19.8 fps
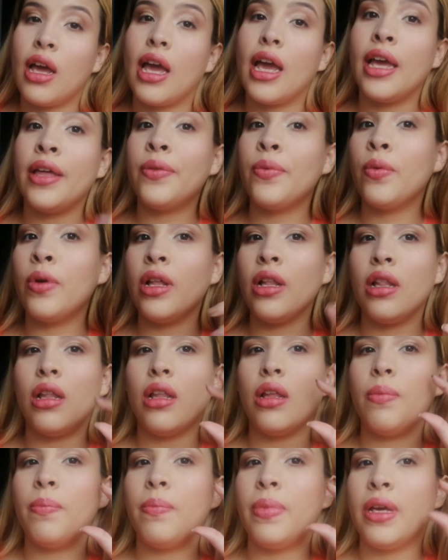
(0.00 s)
It will
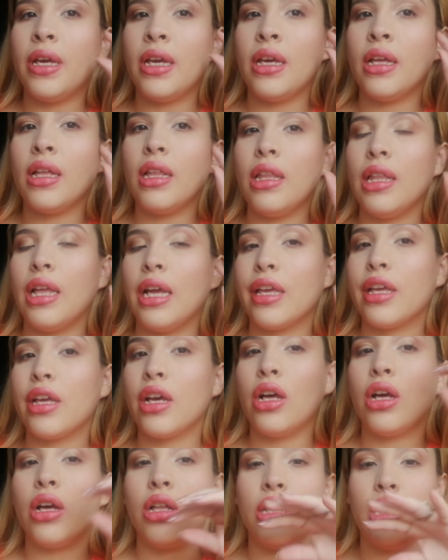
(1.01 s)
be
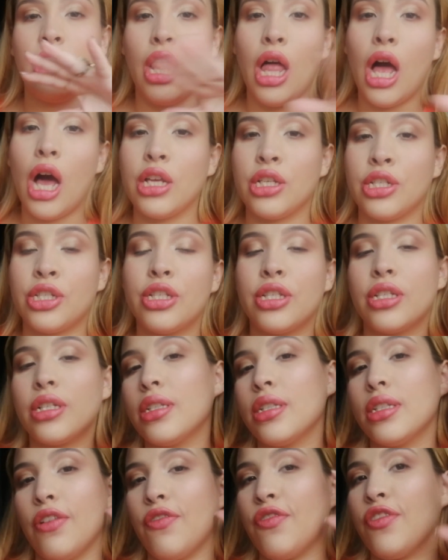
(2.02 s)
like lost
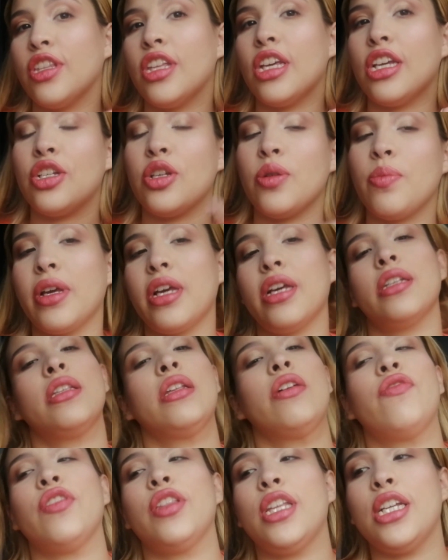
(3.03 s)
the foundation, because
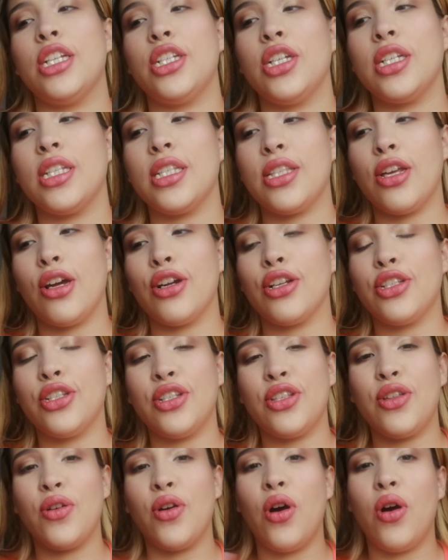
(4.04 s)
the foundation
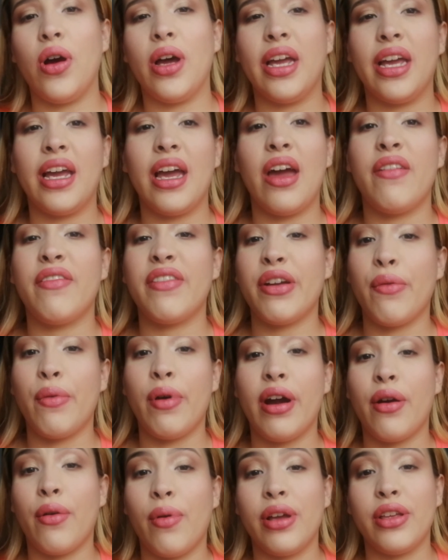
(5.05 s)
starts to going
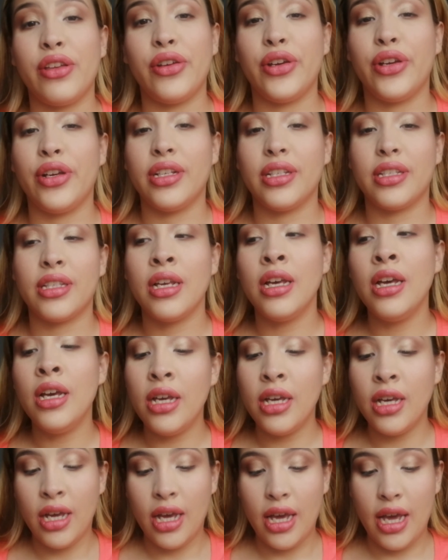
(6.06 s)
everywhere when you use
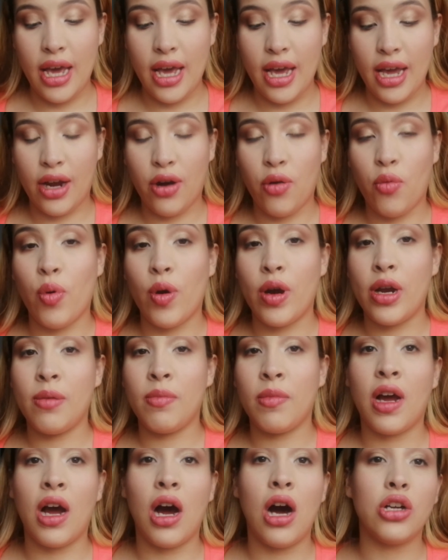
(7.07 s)

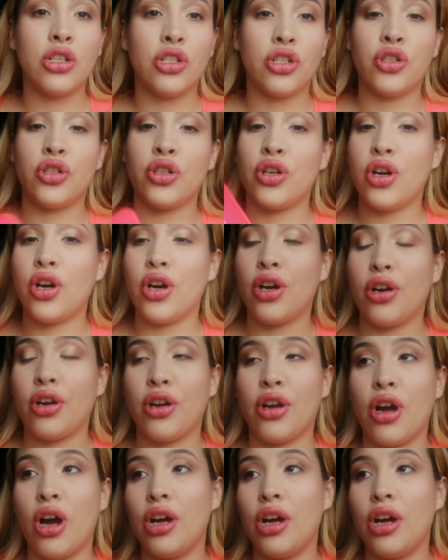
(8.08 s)
cream contour